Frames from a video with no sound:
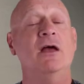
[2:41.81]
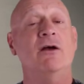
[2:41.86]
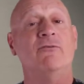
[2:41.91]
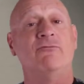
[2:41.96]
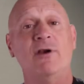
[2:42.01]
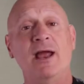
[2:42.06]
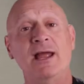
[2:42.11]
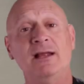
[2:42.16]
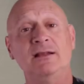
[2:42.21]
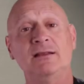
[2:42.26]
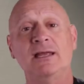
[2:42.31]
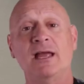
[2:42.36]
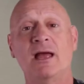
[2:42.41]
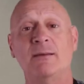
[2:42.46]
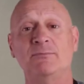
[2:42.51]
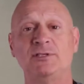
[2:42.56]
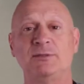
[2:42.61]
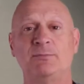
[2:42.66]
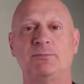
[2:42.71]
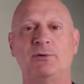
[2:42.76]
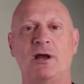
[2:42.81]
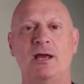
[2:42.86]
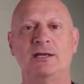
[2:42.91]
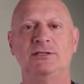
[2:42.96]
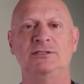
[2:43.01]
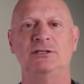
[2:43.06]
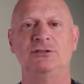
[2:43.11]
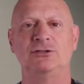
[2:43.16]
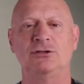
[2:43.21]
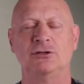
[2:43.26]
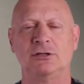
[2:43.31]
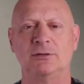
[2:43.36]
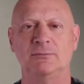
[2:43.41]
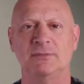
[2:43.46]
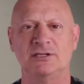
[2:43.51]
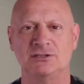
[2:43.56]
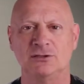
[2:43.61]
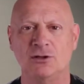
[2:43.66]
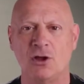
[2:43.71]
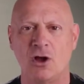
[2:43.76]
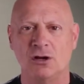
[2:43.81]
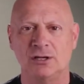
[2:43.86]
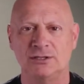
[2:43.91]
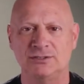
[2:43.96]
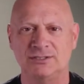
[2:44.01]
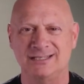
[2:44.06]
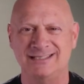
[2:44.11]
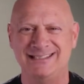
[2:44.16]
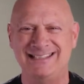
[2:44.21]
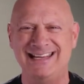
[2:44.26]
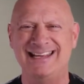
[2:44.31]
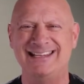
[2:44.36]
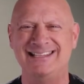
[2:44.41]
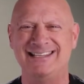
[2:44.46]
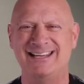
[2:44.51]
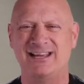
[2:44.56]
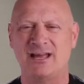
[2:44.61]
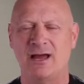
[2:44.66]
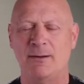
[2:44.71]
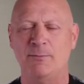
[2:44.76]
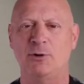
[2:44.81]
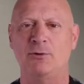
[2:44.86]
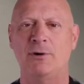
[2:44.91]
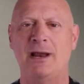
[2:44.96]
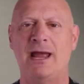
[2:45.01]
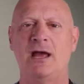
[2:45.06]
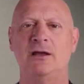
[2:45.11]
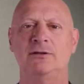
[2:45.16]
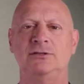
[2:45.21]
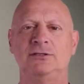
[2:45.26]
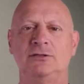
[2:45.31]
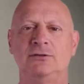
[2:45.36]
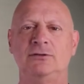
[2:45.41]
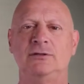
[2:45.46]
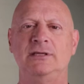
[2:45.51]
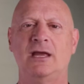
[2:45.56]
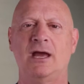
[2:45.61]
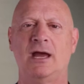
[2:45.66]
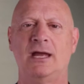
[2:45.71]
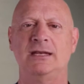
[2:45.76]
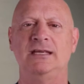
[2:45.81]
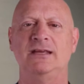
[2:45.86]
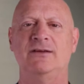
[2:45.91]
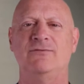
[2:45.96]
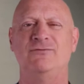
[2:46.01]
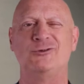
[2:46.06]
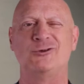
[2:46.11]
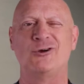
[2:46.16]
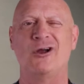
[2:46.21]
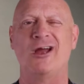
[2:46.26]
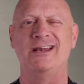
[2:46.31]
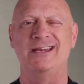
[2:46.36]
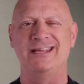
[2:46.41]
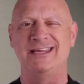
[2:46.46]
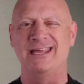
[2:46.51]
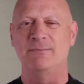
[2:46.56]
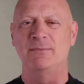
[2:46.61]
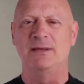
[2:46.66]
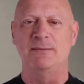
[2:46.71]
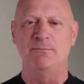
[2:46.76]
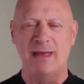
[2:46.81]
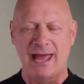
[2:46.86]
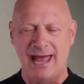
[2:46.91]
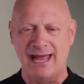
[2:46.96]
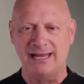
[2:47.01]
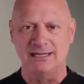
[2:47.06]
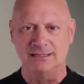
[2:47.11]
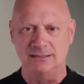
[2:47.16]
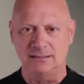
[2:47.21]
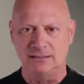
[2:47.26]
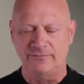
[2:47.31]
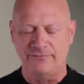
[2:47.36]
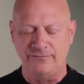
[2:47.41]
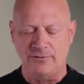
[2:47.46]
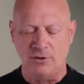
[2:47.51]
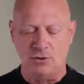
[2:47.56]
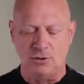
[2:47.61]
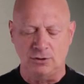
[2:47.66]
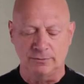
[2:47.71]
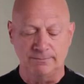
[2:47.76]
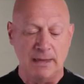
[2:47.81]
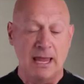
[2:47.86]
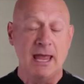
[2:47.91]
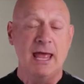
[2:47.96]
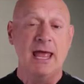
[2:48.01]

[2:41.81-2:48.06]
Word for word: Frankly, I'm surprised it took them as long as it did to come around to the idea of trying to get me back into the fold.